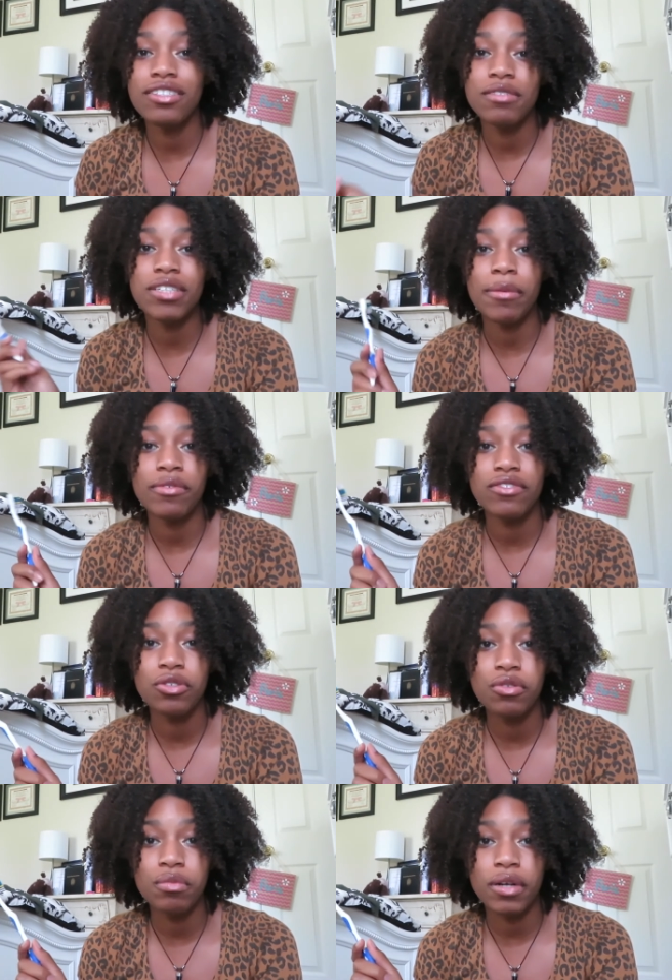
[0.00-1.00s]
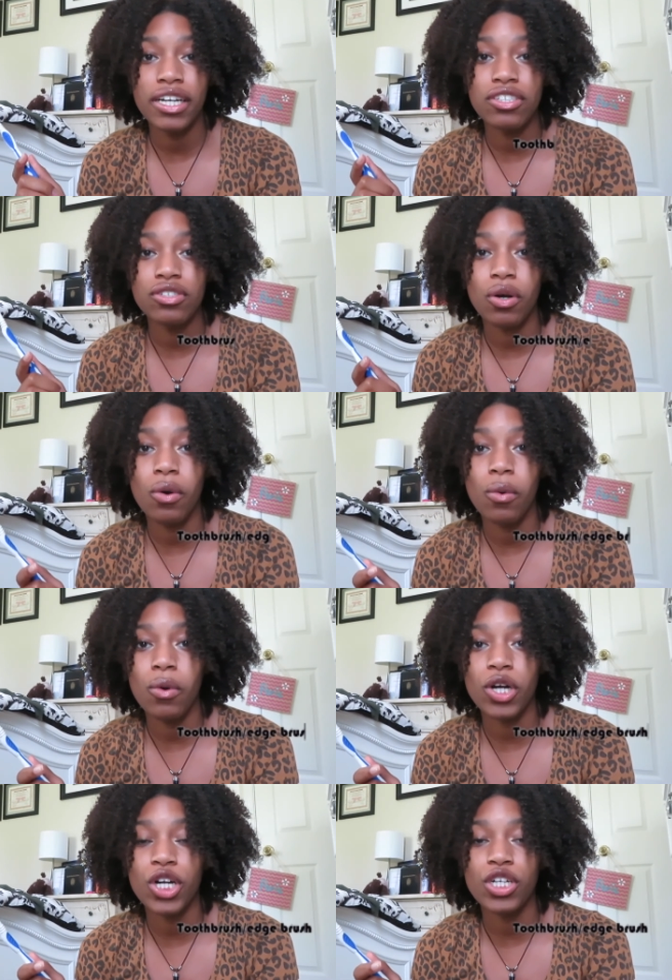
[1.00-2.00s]
some type of toothbrush,
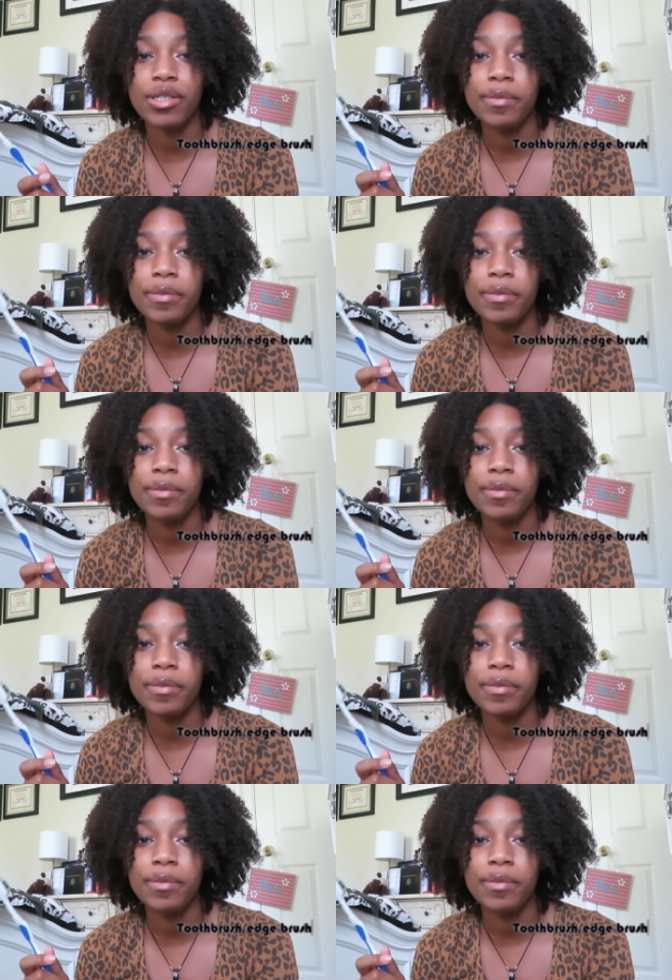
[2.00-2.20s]
or